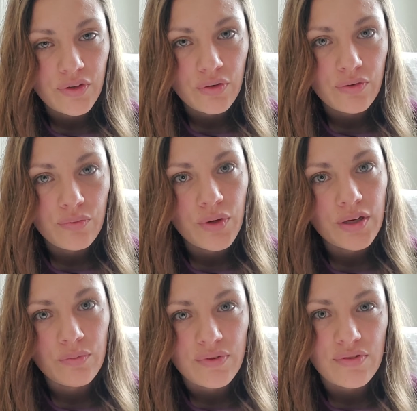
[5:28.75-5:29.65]
you're
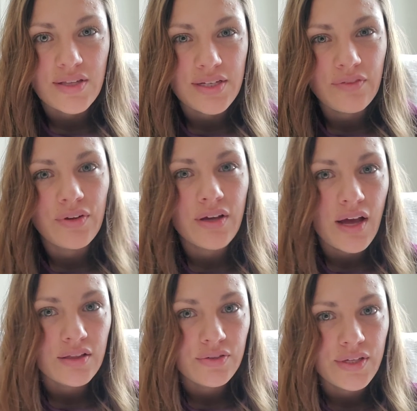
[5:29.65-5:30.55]
working with lots of different
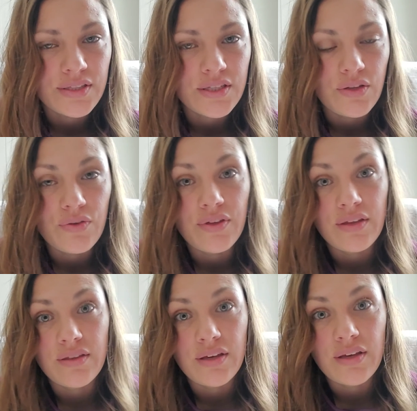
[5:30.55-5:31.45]
colorants and you think that